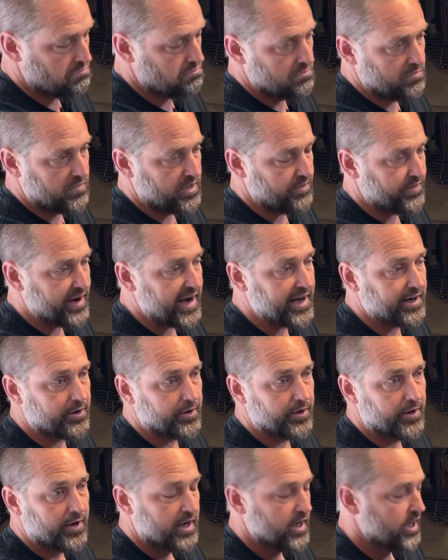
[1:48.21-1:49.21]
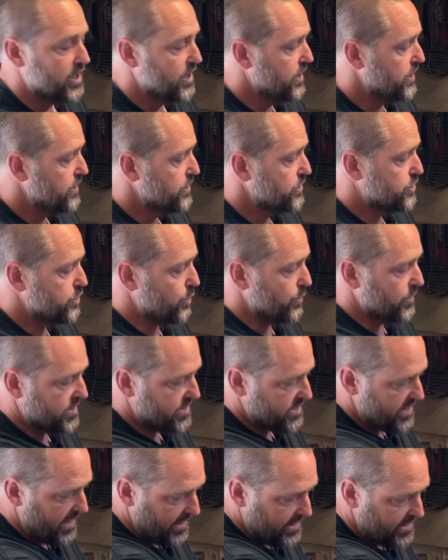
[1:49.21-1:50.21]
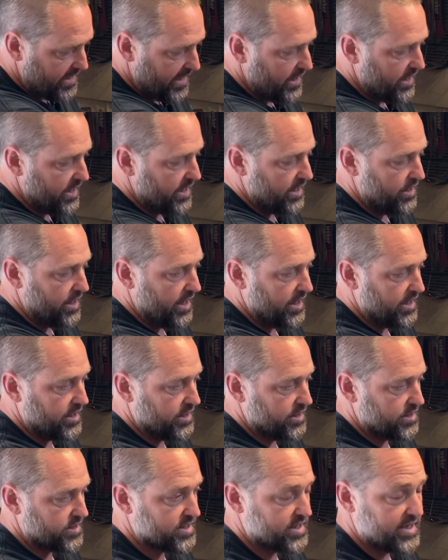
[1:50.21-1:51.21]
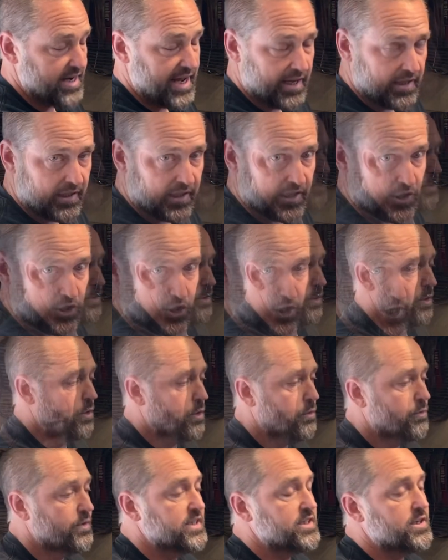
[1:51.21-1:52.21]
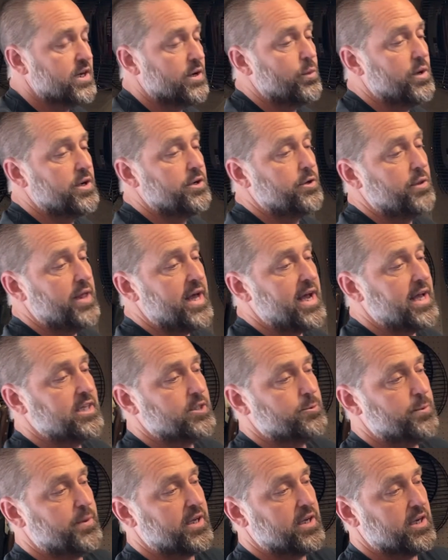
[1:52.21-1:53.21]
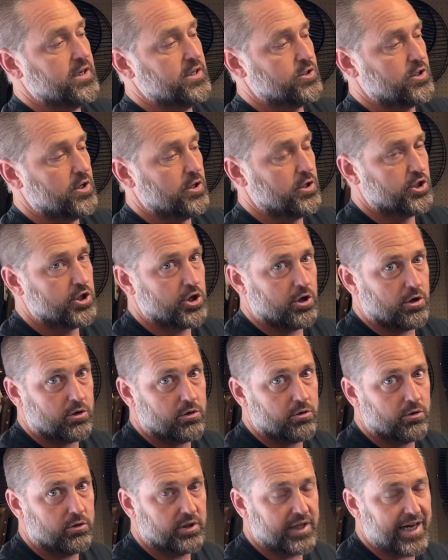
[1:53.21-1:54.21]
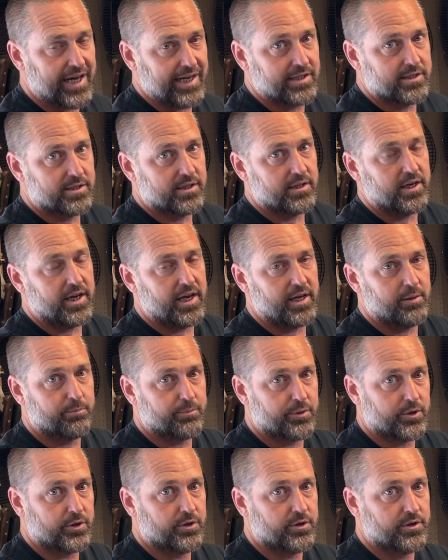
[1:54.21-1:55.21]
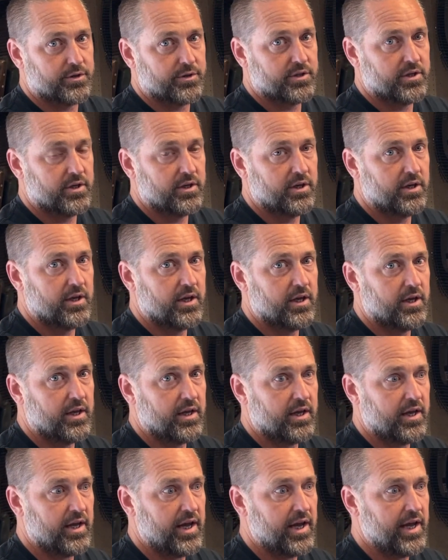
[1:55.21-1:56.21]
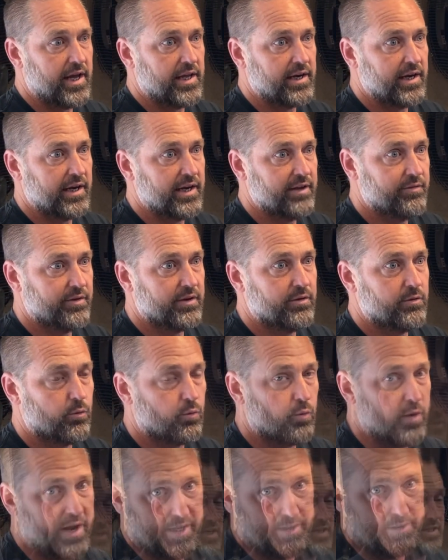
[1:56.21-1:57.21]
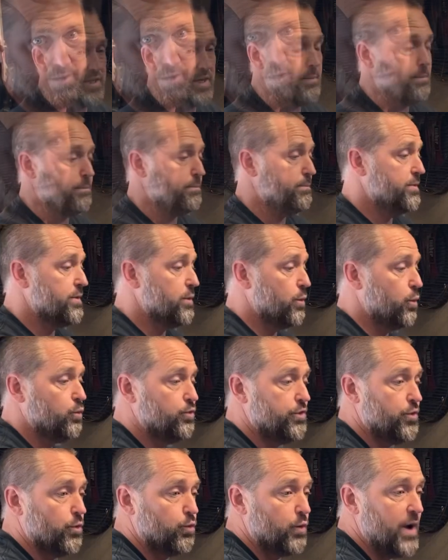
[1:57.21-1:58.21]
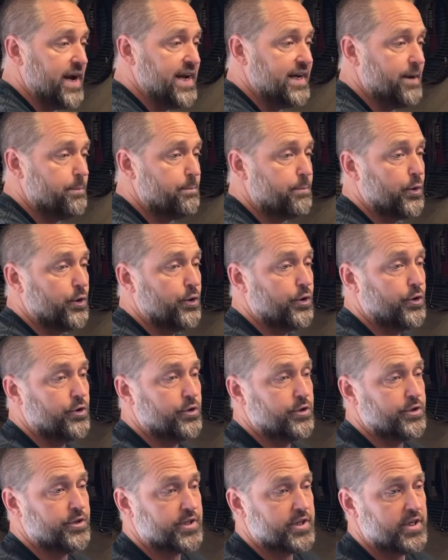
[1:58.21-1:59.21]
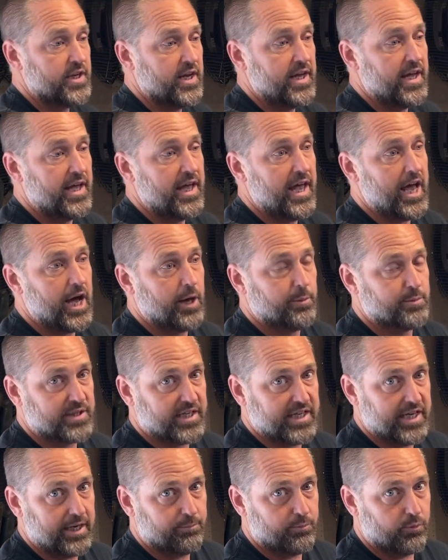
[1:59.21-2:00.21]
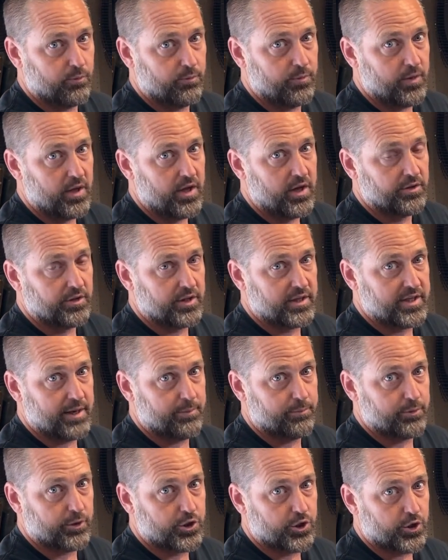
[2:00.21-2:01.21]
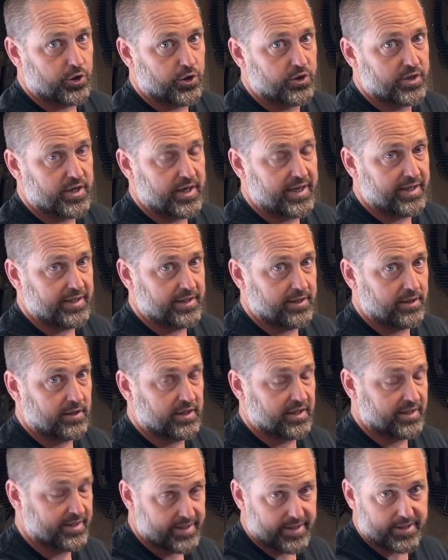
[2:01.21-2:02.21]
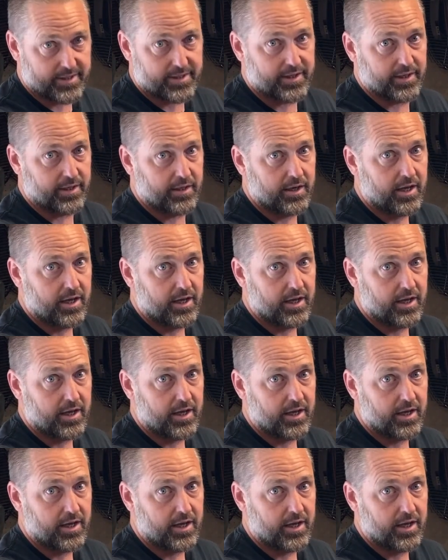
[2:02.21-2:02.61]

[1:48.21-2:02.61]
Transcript: divider so it stays in a snake-like shape. The whole reason I want to do that is because charcoal lights and burns at an even rate. The rate it burns helps keep the temperature consistent.